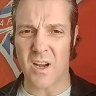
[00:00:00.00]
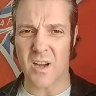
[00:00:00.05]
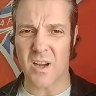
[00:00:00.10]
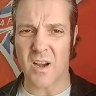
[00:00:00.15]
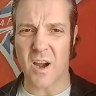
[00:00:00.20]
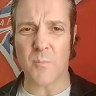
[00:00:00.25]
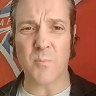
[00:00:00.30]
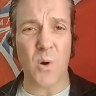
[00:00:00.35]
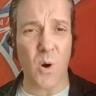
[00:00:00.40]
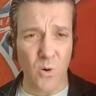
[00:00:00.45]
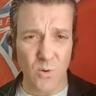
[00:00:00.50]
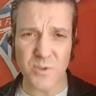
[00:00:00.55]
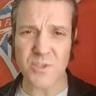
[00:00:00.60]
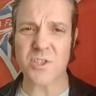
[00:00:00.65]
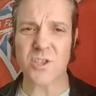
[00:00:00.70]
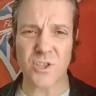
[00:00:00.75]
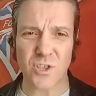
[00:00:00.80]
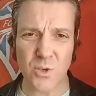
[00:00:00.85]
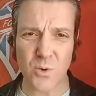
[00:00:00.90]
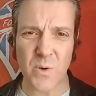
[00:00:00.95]

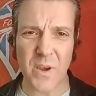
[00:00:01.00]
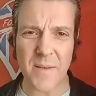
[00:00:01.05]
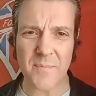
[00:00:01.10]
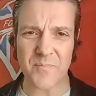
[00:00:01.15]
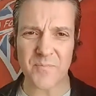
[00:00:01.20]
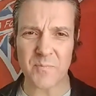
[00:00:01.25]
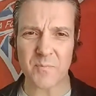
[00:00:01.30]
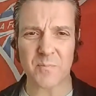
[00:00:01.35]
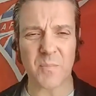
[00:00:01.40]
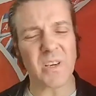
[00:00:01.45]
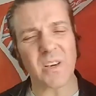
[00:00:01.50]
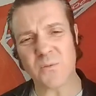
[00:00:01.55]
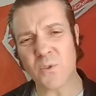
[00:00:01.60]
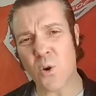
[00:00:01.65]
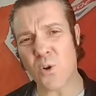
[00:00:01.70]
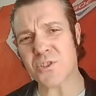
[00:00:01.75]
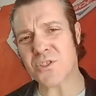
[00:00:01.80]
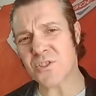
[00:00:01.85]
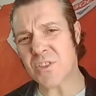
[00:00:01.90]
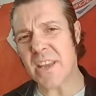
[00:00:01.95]
opposed to him, but of
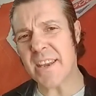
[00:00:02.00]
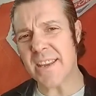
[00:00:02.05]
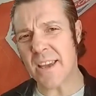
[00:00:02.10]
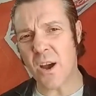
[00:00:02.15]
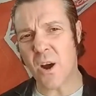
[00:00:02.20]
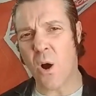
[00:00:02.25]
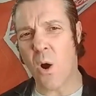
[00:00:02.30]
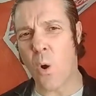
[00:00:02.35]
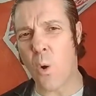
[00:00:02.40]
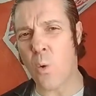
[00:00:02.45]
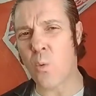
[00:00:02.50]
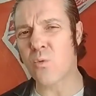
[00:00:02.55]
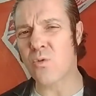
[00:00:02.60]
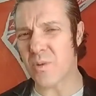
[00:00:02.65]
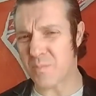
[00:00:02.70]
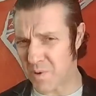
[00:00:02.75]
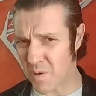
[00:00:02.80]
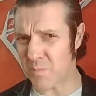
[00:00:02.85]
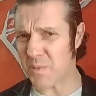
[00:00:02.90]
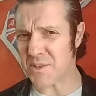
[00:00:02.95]
course they get all the
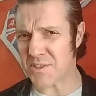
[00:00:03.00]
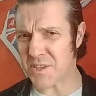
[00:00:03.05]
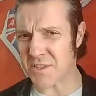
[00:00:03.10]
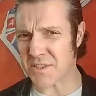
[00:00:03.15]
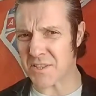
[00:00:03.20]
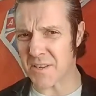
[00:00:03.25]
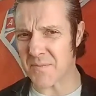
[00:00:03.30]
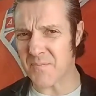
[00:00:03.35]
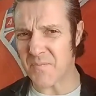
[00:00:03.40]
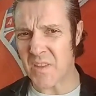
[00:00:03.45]
publicity.